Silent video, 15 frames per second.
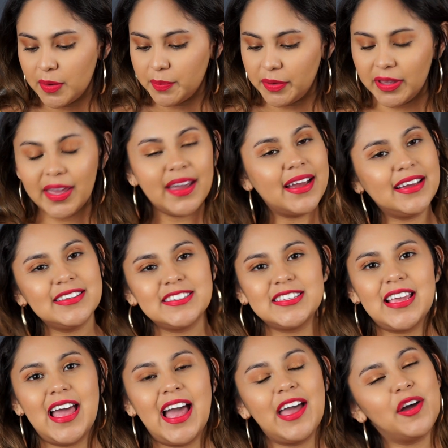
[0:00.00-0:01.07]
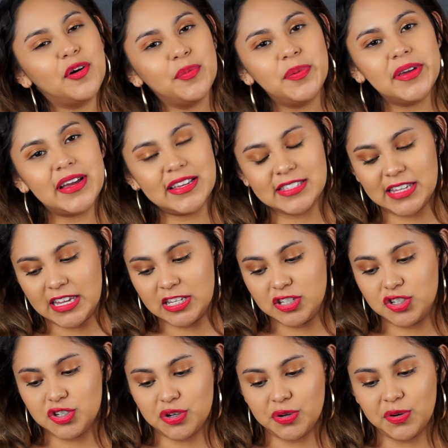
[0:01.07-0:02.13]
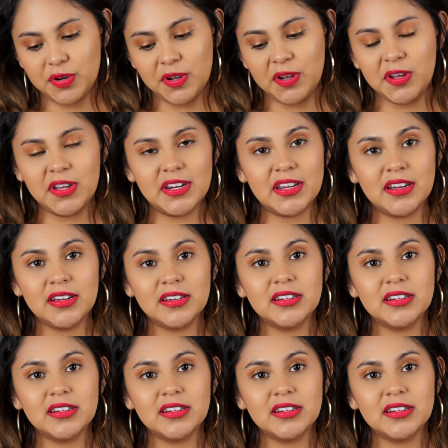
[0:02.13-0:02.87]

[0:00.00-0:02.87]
But yeah, guys, I hope you guys enjoyed